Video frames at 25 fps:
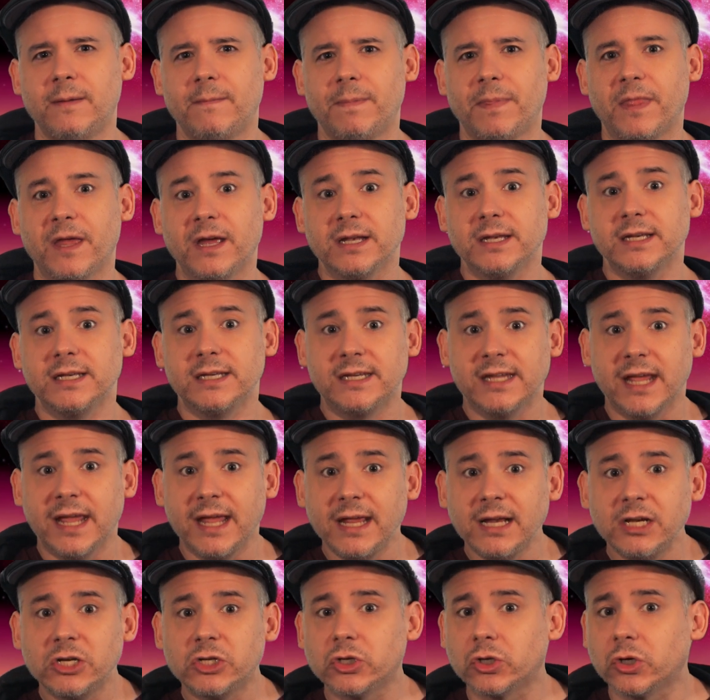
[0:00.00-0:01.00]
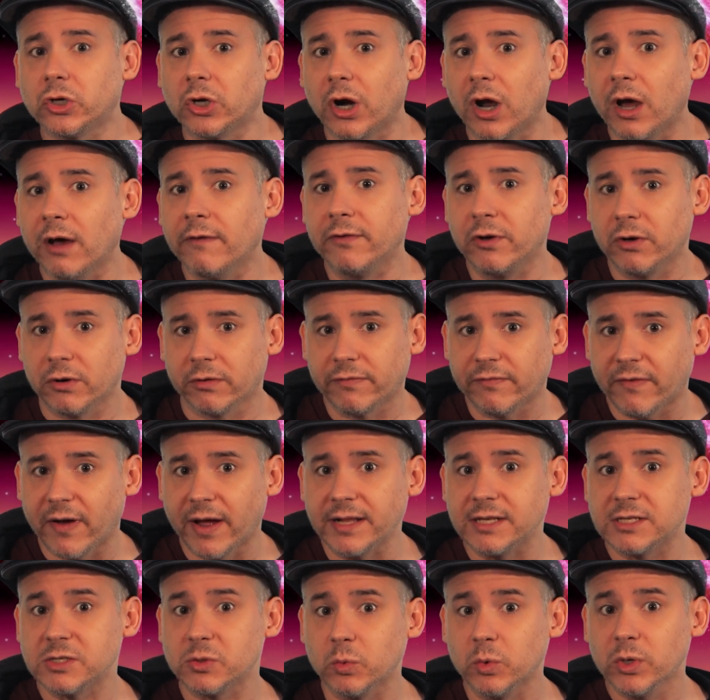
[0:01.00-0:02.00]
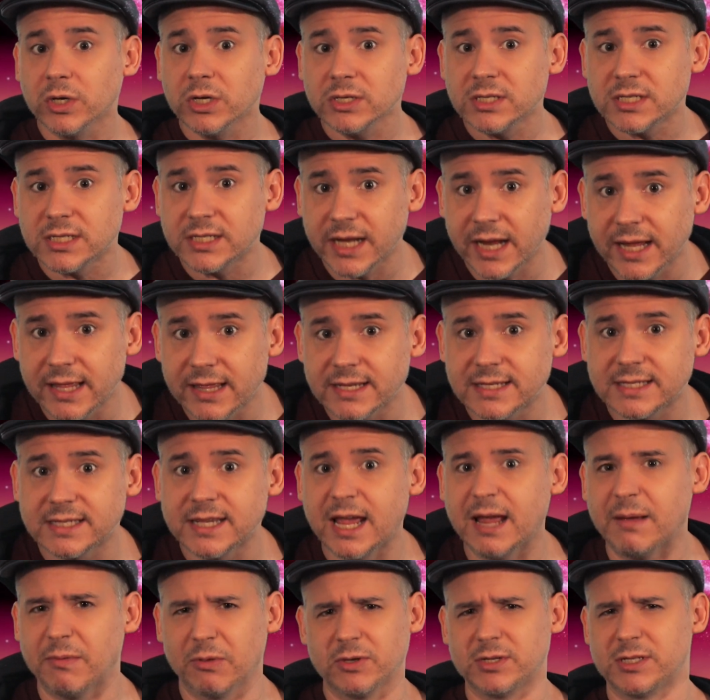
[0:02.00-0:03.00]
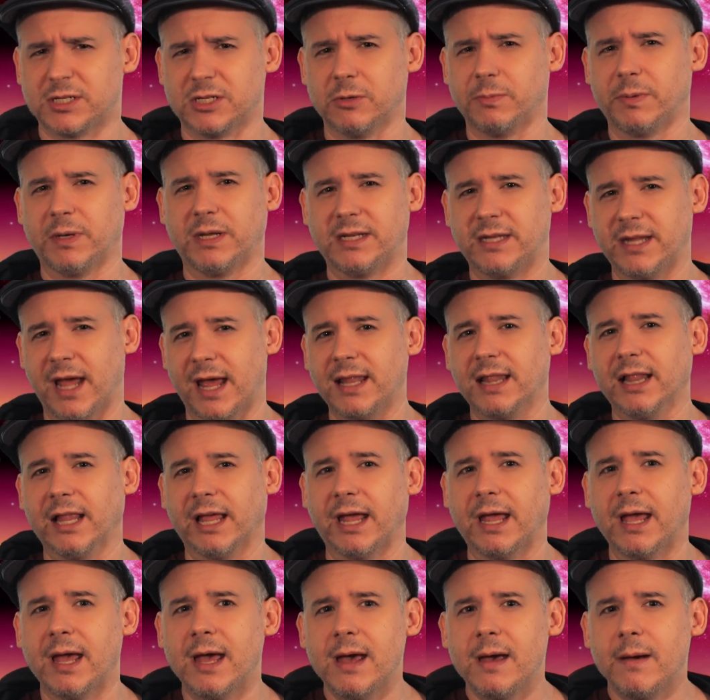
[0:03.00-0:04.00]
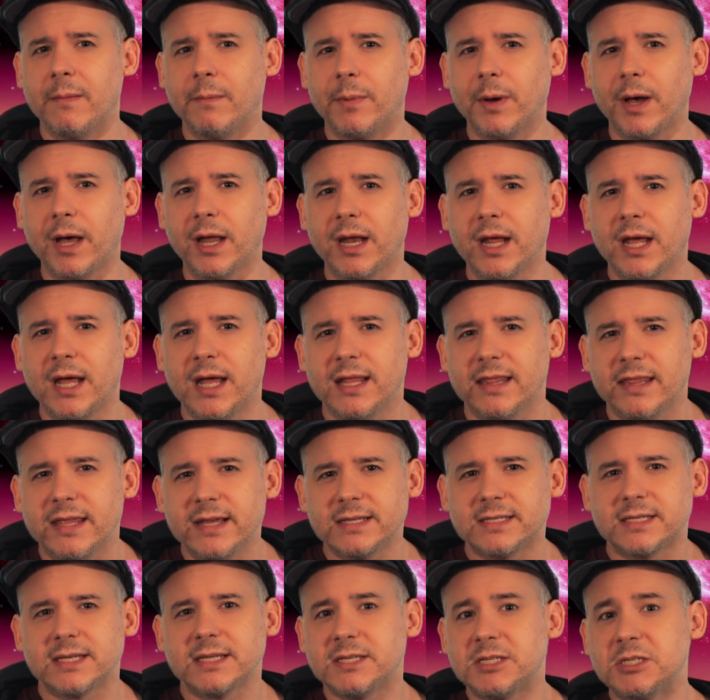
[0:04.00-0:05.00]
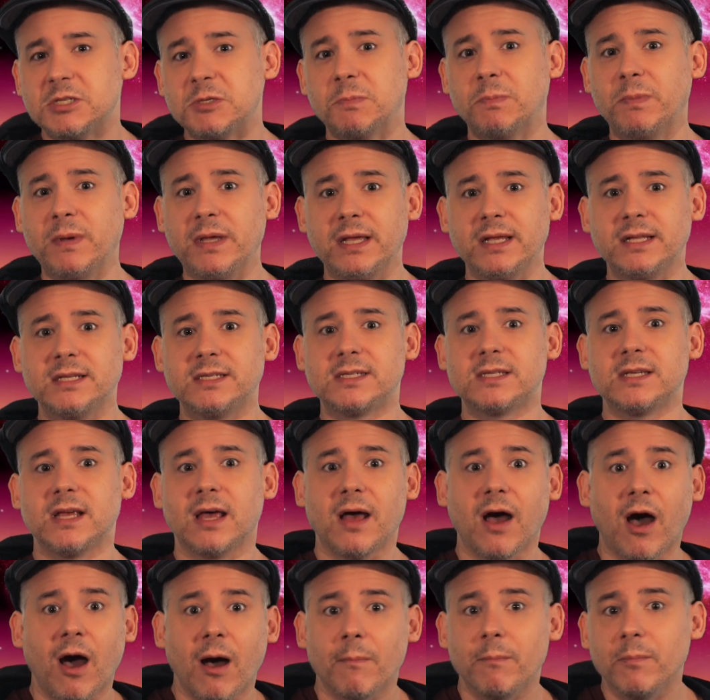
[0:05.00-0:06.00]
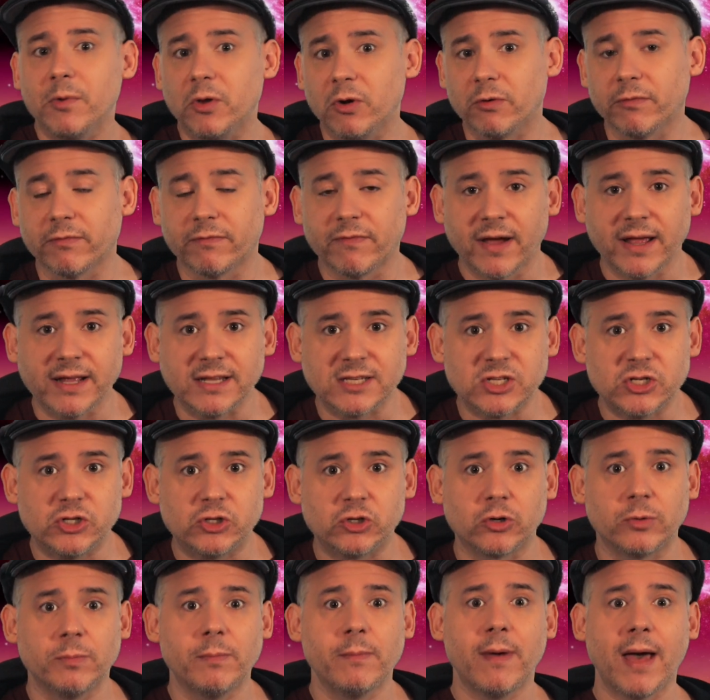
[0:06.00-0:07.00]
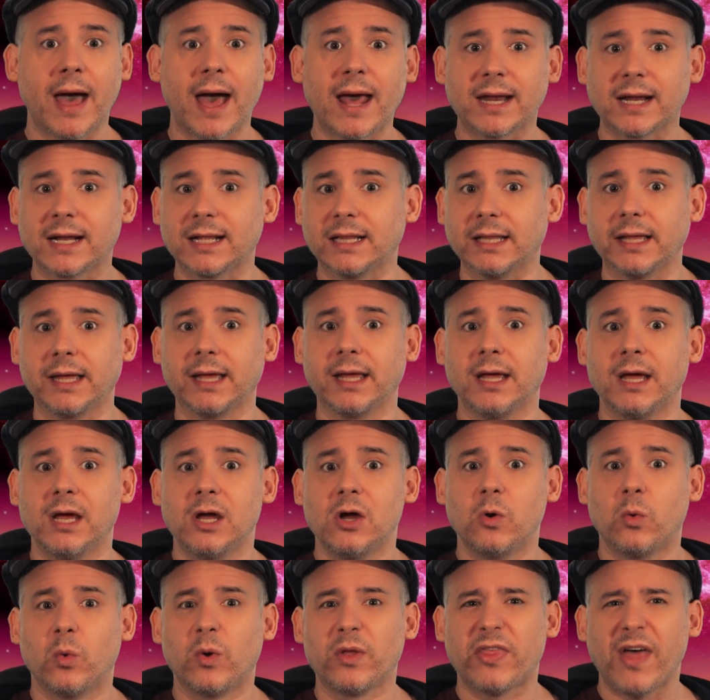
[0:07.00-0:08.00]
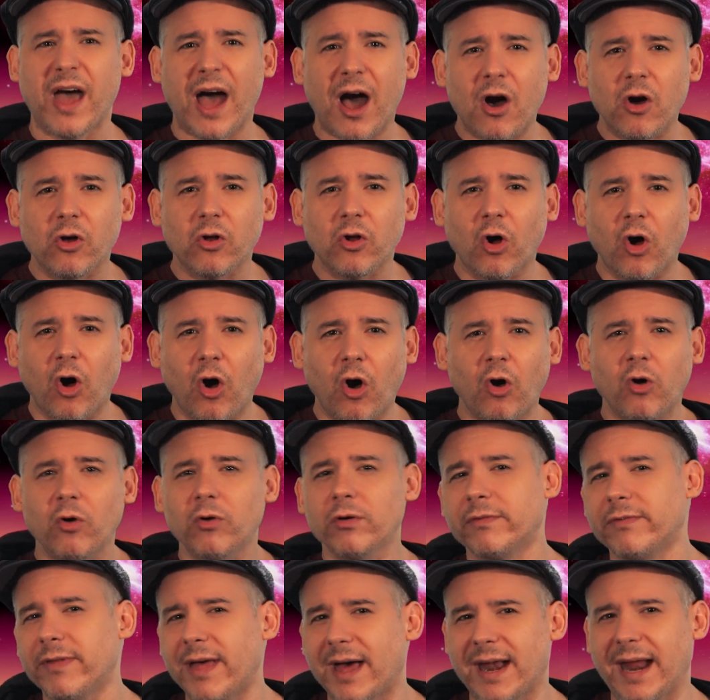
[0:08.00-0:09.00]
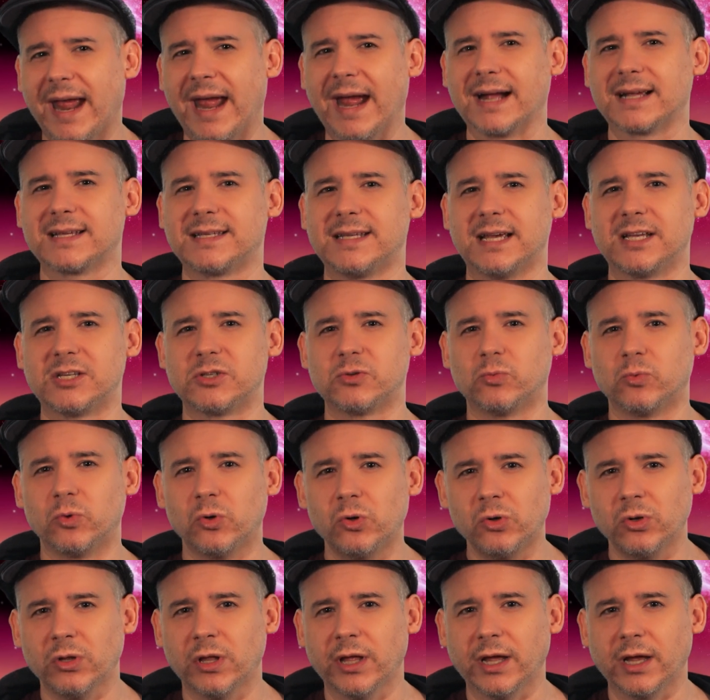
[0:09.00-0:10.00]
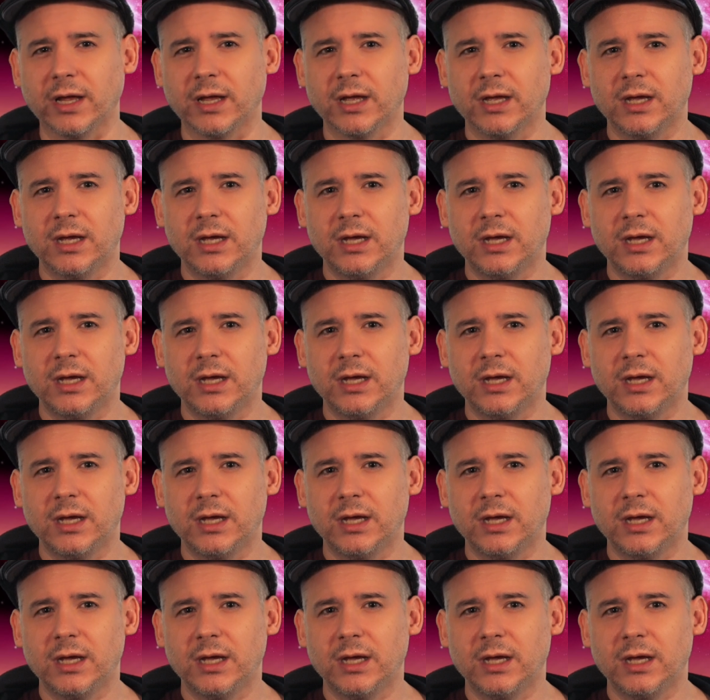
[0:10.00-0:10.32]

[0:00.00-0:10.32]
The danger of your fights will stay the same, it'll still be deadly, but this speeds up your fights dramatically without all of that excess rolling.